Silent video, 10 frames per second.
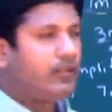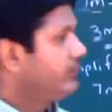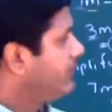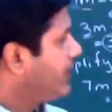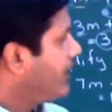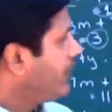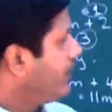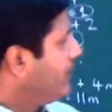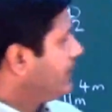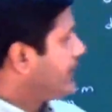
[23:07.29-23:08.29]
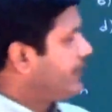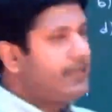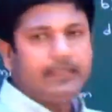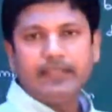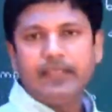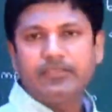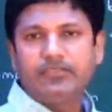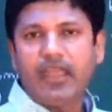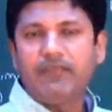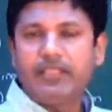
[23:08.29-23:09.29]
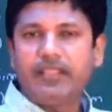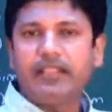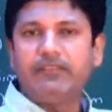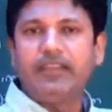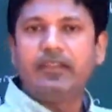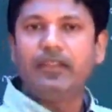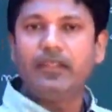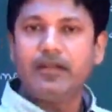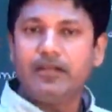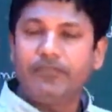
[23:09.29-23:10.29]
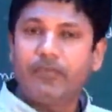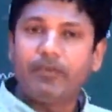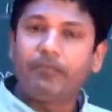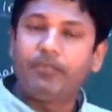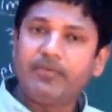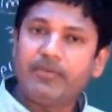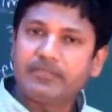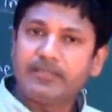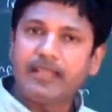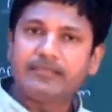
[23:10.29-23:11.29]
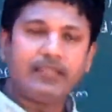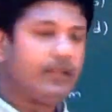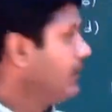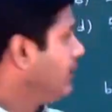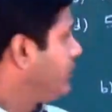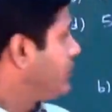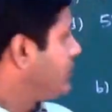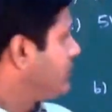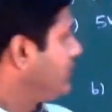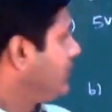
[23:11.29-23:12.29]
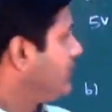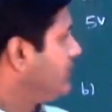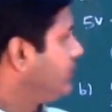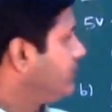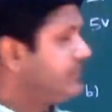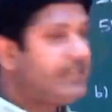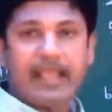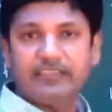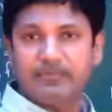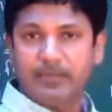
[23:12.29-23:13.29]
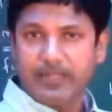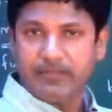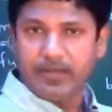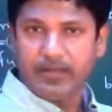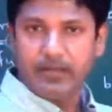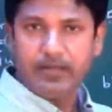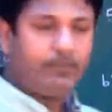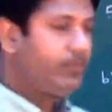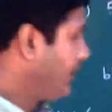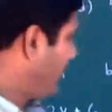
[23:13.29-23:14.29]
See that? The key thing is everything that we learned from our previous lesson, which is this was decimal that we learned,